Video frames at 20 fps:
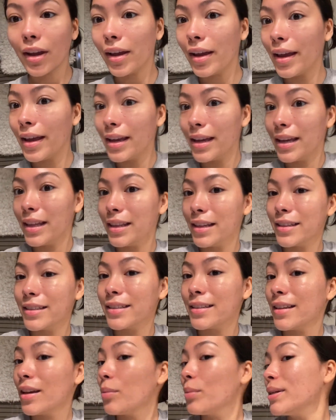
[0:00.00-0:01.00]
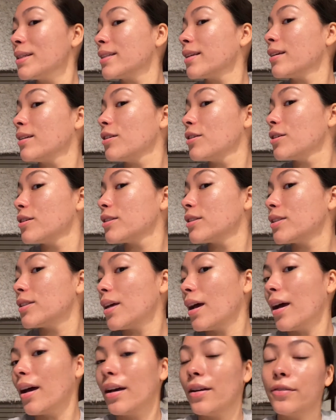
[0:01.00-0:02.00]
And this is how my skin looks
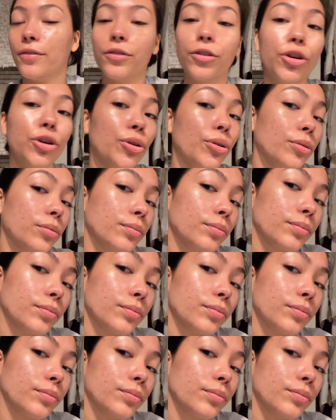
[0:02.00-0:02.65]
after.